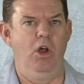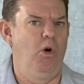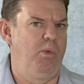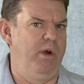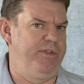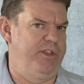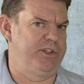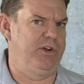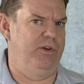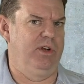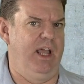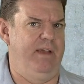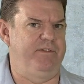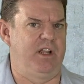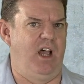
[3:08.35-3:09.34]
With the 2
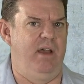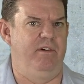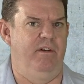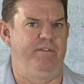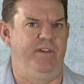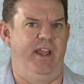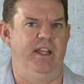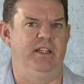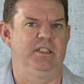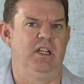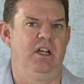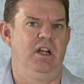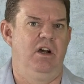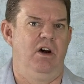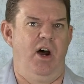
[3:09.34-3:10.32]
leftover fans,
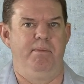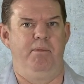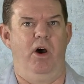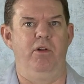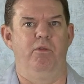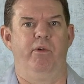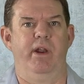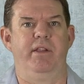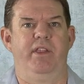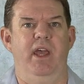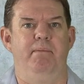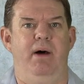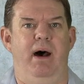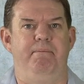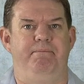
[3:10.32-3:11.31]
I might rig
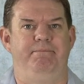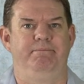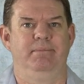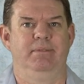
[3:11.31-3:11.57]
them up